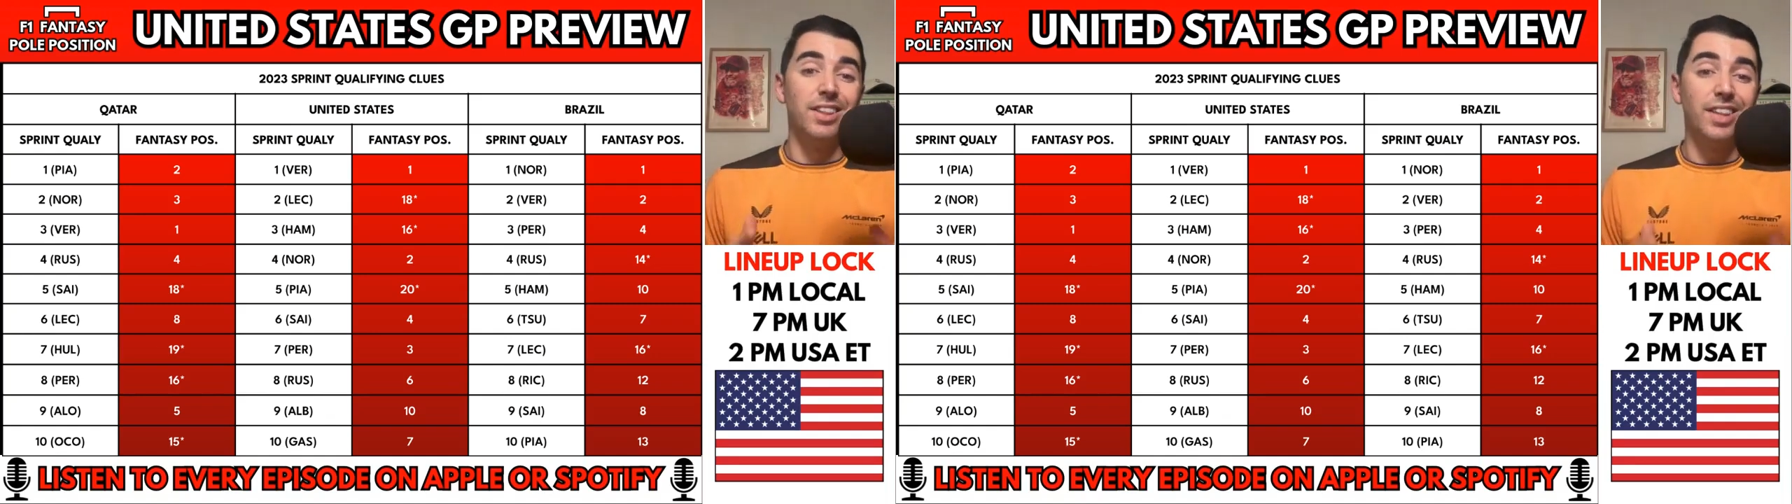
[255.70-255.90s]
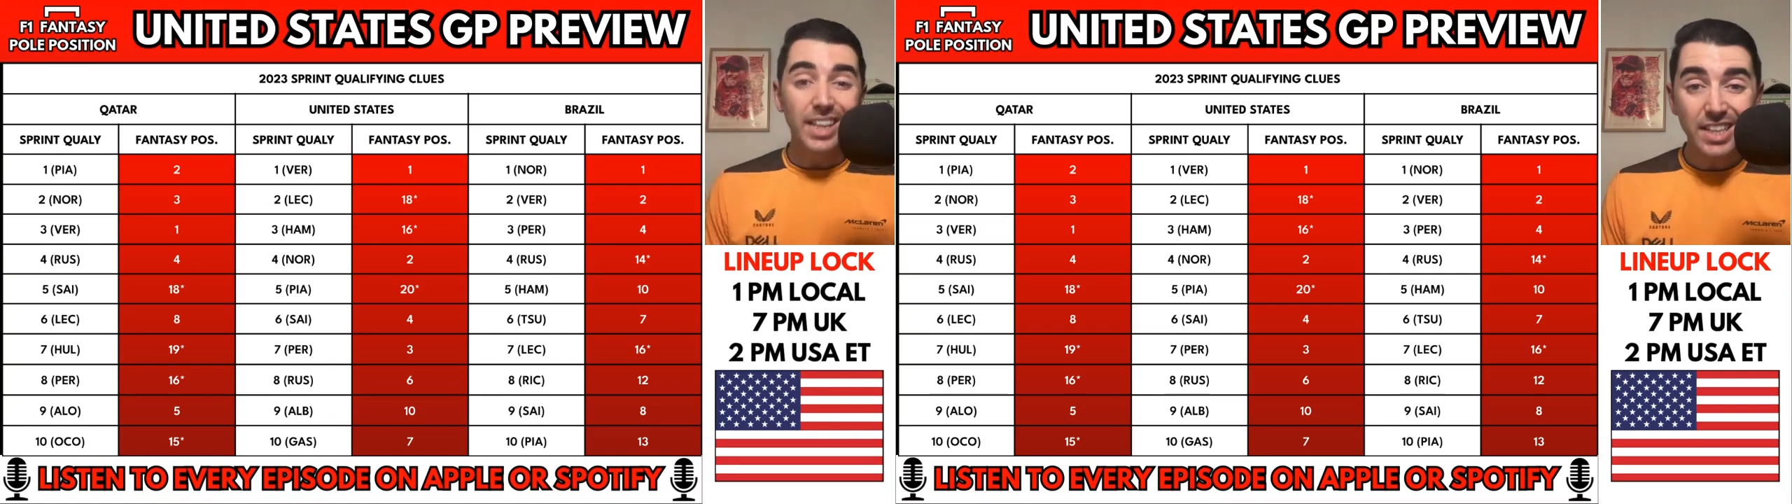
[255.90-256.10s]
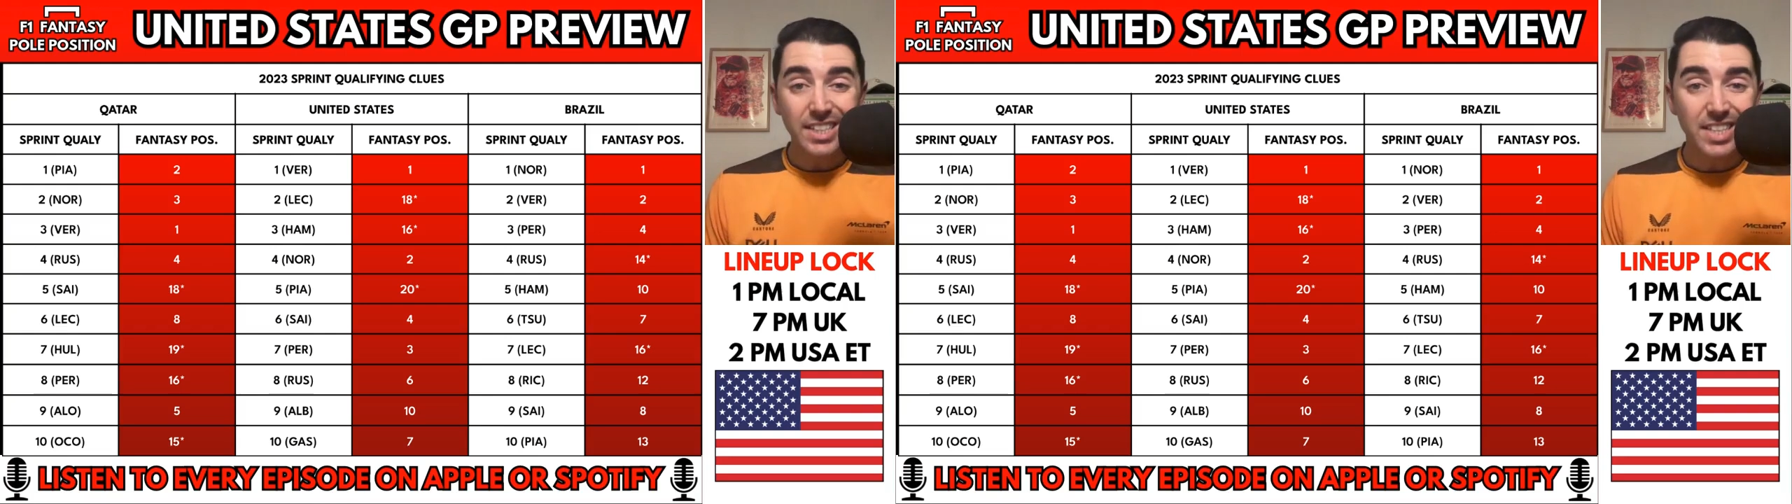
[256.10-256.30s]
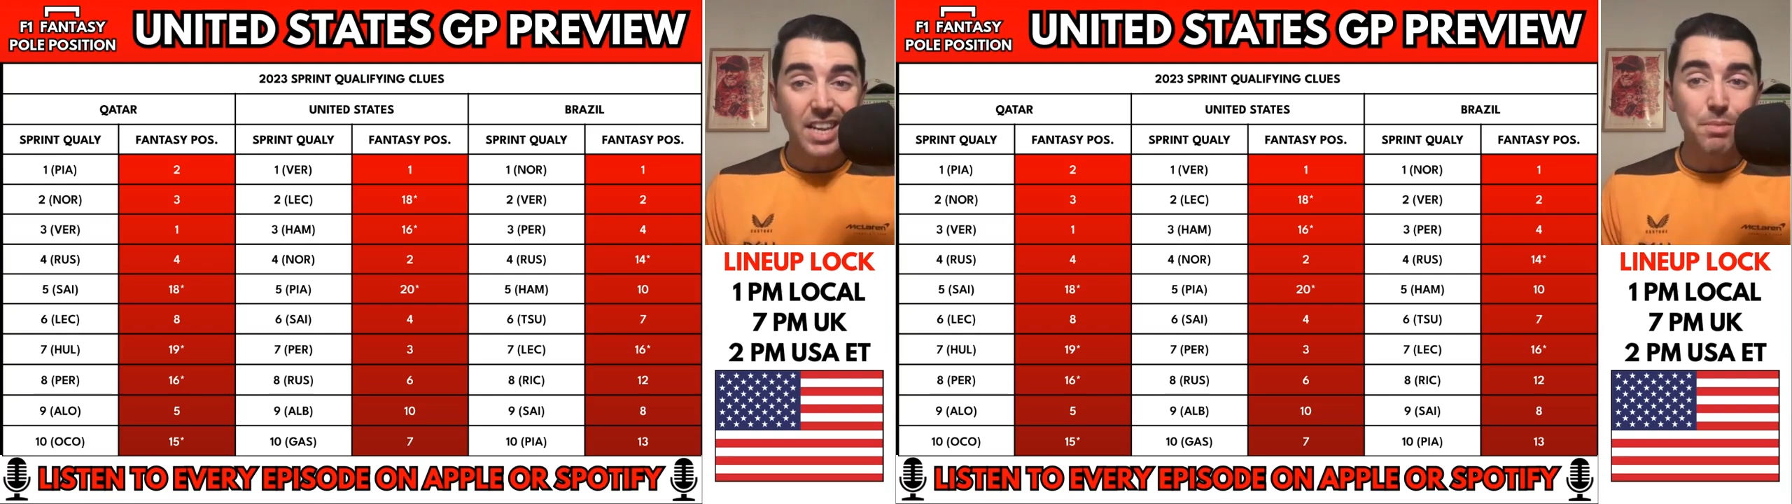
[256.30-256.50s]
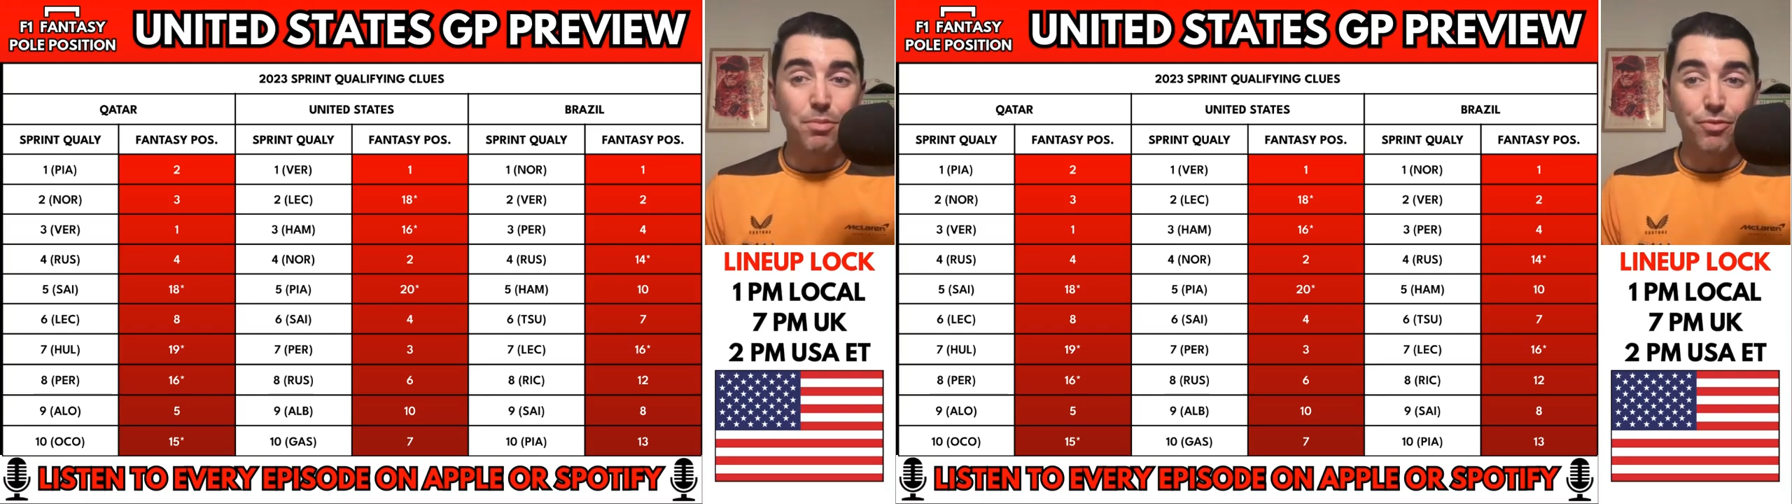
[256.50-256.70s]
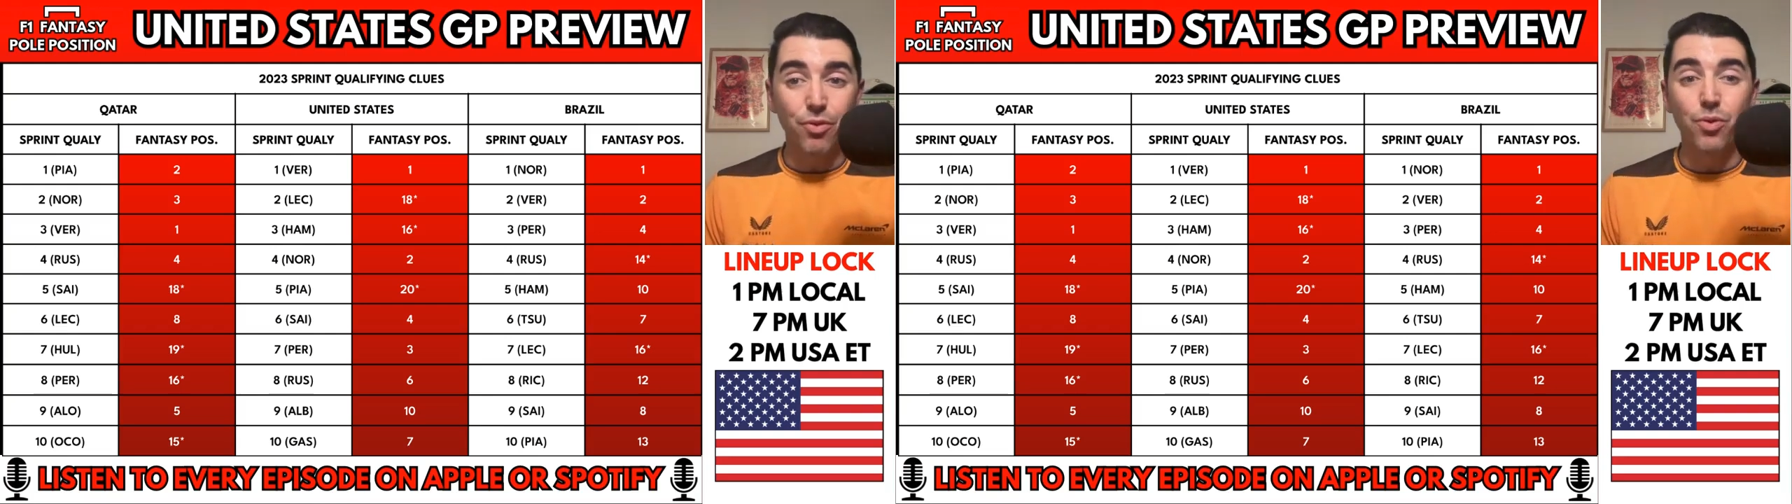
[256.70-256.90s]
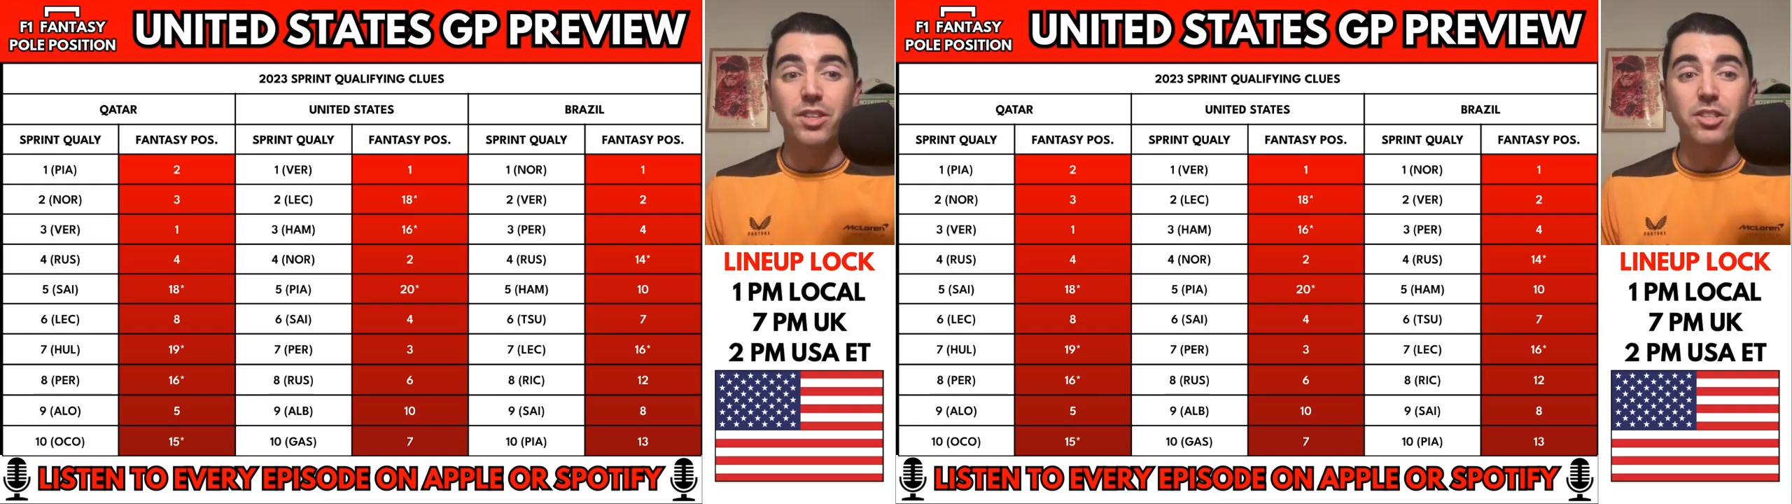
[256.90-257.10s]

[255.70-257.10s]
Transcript: like I said before